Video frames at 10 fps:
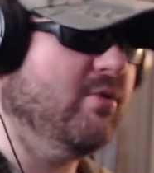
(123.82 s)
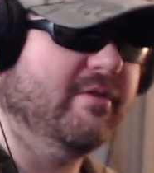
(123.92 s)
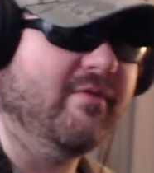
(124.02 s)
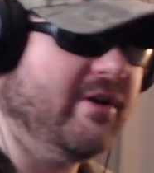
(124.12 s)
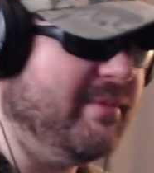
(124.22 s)
would
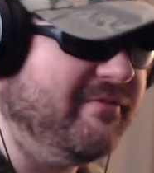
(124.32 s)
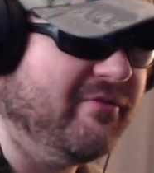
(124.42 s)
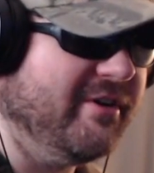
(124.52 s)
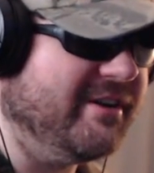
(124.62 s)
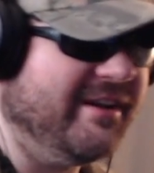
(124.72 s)
have already been
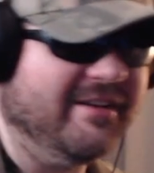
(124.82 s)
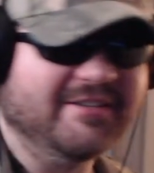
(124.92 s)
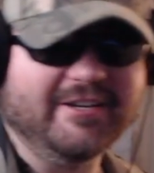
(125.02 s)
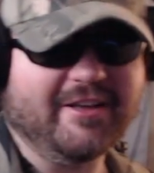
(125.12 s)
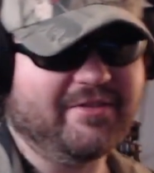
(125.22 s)
freaking out.
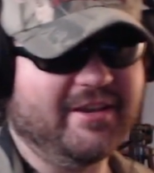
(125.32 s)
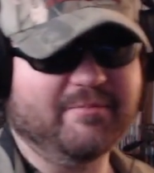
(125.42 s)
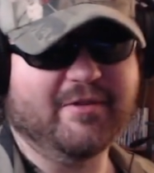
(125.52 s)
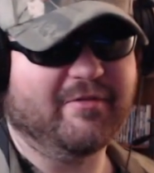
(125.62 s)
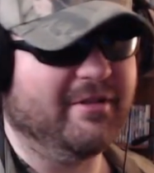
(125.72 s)
See that thing move